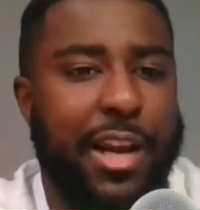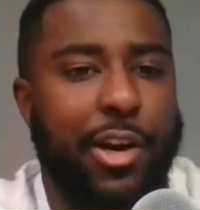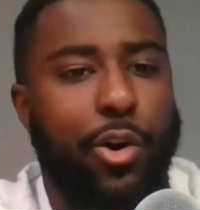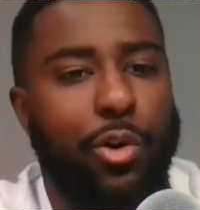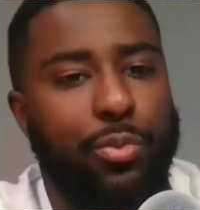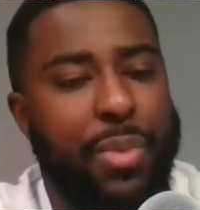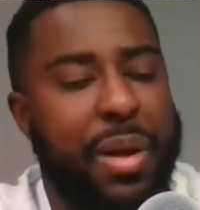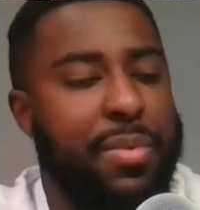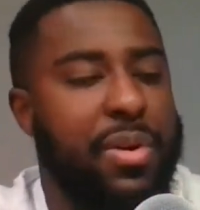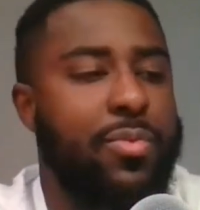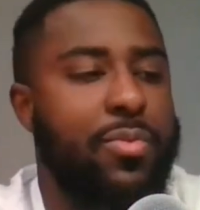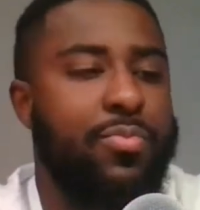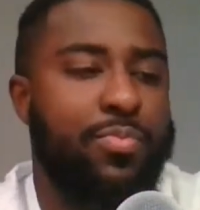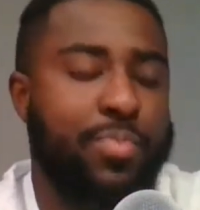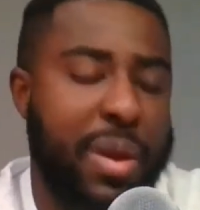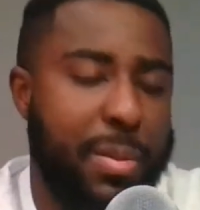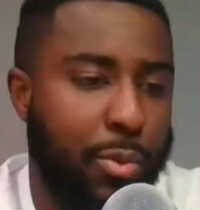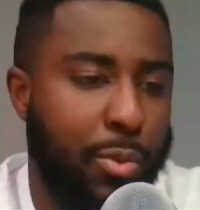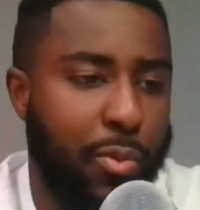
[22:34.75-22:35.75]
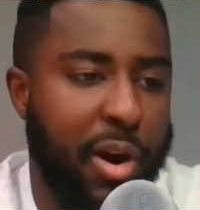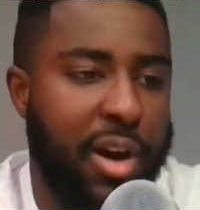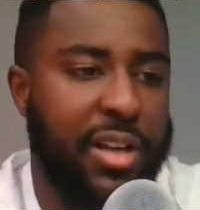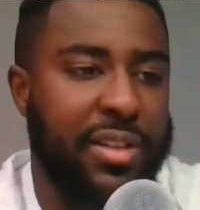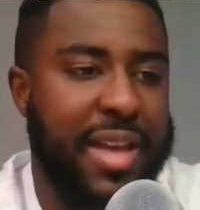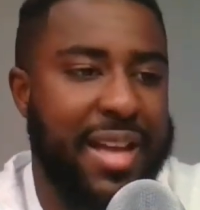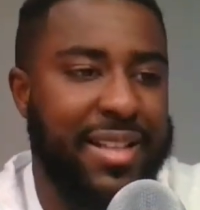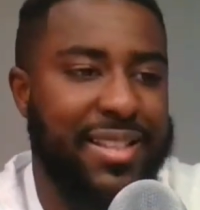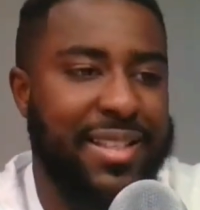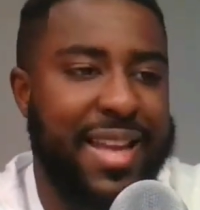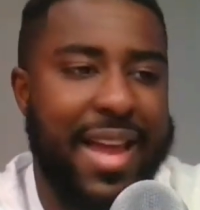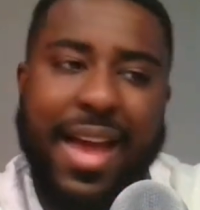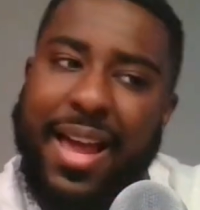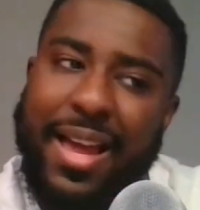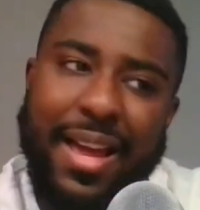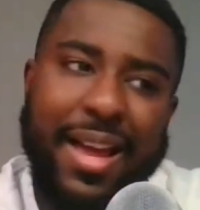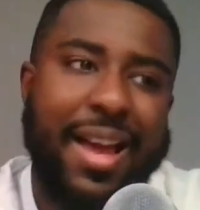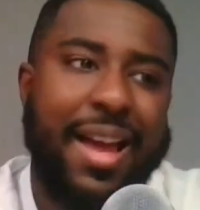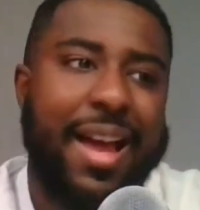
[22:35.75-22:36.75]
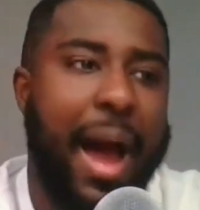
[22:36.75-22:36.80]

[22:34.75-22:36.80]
I know maybe people wanted that today.